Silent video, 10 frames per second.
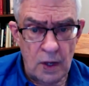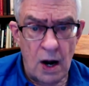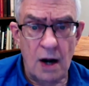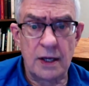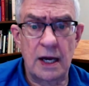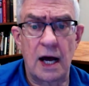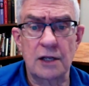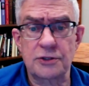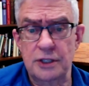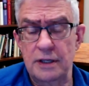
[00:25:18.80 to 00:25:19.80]

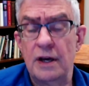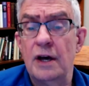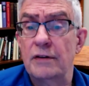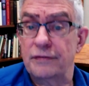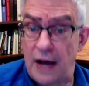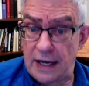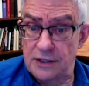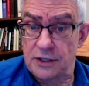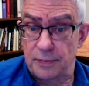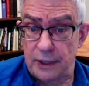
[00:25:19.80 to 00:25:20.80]
Archaeology
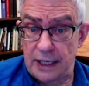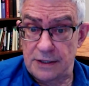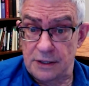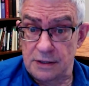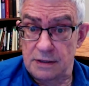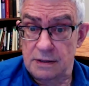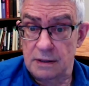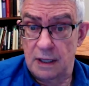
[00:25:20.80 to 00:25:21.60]
finds the places.